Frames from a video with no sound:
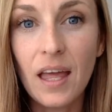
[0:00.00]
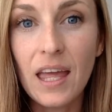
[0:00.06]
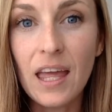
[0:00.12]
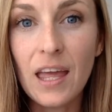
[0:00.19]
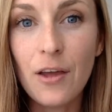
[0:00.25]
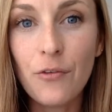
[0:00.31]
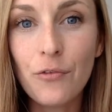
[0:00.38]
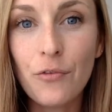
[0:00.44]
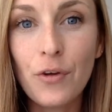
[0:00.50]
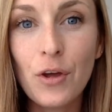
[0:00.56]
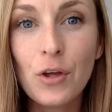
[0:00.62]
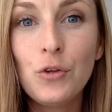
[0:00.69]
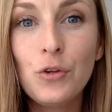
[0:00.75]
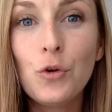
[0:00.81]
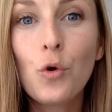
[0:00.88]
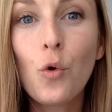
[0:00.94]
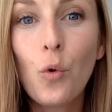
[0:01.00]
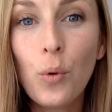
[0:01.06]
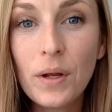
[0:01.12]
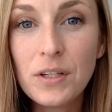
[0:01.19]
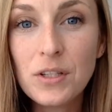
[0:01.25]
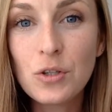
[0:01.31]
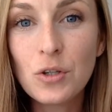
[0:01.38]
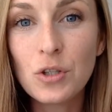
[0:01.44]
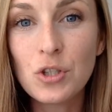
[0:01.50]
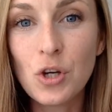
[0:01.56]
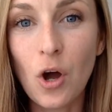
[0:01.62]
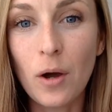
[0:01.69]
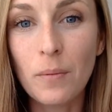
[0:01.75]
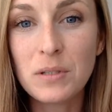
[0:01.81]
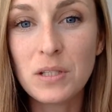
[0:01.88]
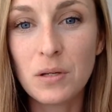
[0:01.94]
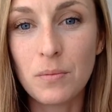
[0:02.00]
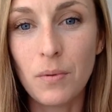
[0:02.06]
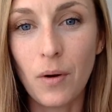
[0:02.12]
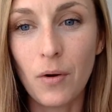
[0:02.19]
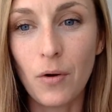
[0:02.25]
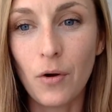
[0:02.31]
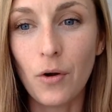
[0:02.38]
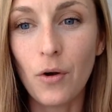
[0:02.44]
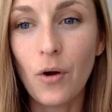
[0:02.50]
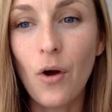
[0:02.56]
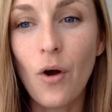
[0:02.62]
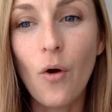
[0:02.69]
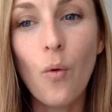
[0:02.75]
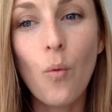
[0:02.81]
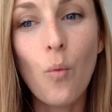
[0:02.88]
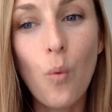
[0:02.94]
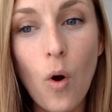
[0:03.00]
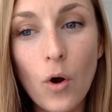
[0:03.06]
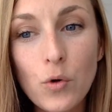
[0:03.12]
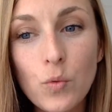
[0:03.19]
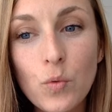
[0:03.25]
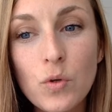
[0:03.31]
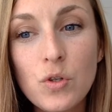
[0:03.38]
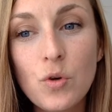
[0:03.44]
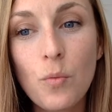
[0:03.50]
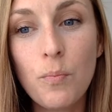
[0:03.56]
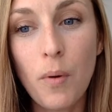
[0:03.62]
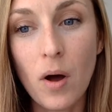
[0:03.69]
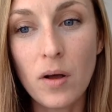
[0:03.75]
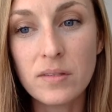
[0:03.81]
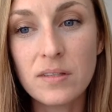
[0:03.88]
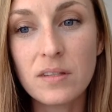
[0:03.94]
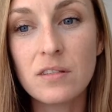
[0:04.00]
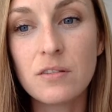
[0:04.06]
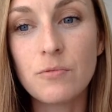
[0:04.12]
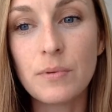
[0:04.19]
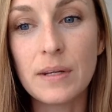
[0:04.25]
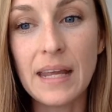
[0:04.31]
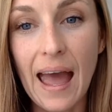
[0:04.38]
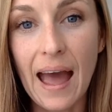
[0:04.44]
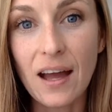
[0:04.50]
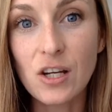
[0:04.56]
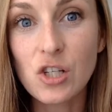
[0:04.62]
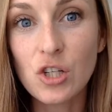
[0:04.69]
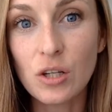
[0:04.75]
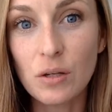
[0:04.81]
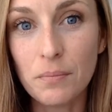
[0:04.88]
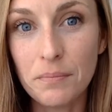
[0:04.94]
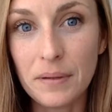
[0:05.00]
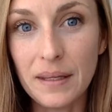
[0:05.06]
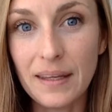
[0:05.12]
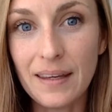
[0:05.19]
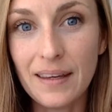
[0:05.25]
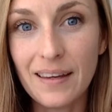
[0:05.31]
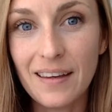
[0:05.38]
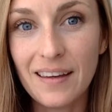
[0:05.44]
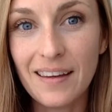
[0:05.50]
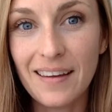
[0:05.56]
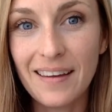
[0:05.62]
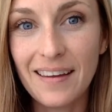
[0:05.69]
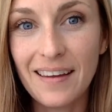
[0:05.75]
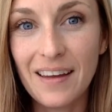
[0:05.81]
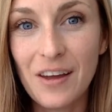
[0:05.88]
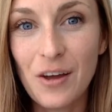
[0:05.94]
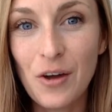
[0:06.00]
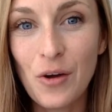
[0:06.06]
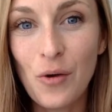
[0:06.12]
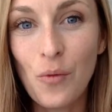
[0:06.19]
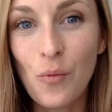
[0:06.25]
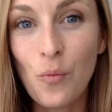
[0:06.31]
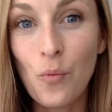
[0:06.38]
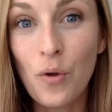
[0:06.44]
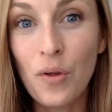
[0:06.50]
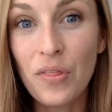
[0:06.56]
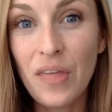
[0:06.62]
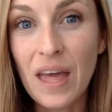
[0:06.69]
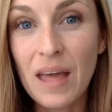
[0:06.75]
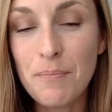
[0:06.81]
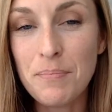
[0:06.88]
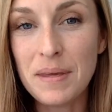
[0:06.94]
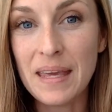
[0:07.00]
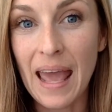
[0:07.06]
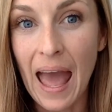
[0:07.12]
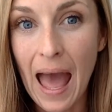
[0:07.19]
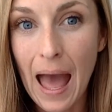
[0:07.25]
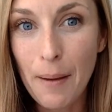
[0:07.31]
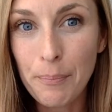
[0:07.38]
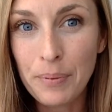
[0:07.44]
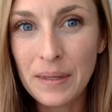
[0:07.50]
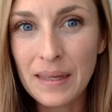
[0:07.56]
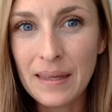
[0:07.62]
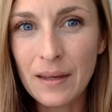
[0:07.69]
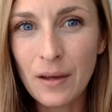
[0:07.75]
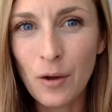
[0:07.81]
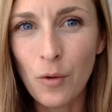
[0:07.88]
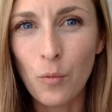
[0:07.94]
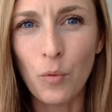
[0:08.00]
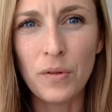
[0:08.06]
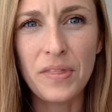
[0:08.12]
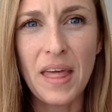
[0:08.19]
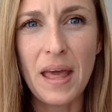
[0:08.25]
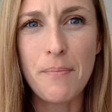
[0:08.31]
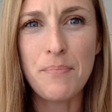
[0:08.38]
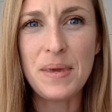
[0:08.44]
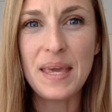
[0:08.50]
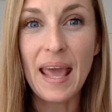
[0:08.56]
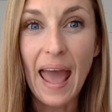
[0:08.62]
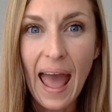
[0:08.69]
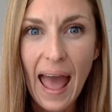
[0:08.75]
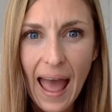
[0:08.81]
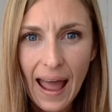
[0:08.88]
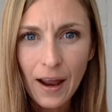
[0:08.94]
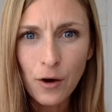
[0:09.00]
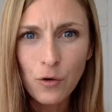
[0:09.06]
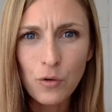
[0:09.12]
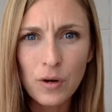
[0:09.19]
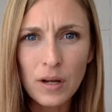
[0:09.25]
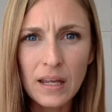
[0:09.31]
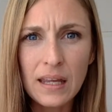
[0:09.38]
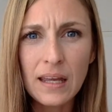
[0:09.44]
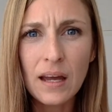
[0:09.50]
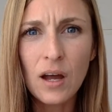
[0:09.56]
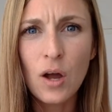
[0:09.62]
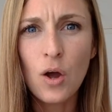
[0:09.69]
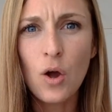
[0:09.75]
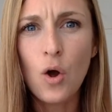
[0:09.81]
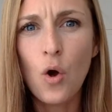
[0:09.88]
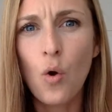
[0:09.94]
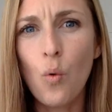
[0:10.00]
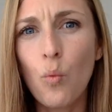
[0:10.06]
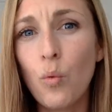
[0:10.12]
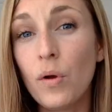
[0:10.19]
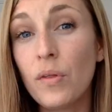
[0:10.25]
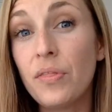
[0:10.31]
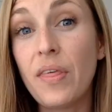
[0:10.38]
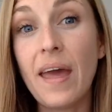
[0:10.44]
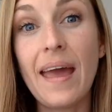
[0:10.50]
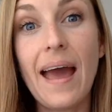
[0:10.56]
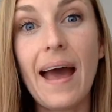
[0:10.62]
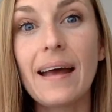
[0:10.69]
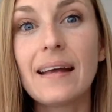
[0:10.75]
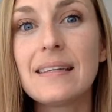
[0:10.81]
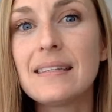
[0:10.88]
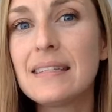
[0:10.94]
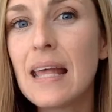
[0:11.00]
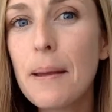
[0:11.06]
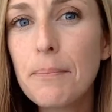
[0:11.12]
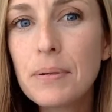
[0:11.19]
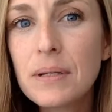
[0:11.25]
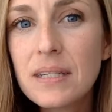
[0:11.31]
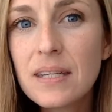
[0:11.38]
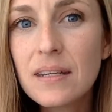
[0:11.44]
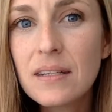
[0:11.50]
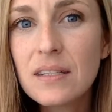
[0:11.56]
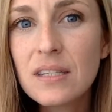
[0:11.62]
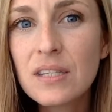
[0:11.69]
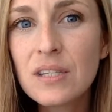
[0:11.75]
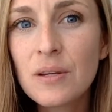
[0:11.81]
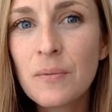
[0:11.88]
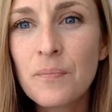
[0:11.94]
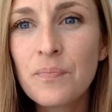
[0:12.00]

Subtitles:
If you quit your job tomorrow, what would your boss's reaction be? Would they be happy? Would they be angry? Would they accept it?